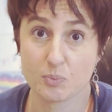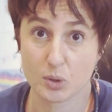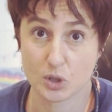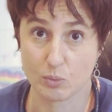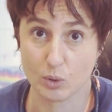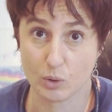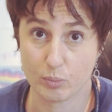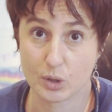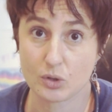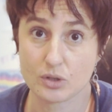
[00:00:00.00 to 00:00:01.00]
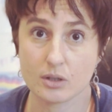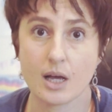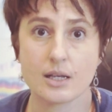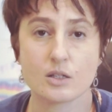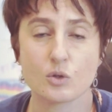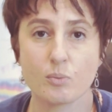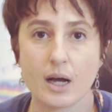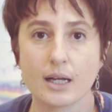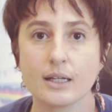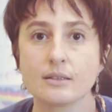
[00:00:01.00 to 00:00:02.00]
possible, because the dust
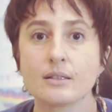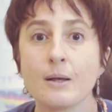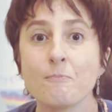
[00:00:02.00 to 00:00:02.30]
mite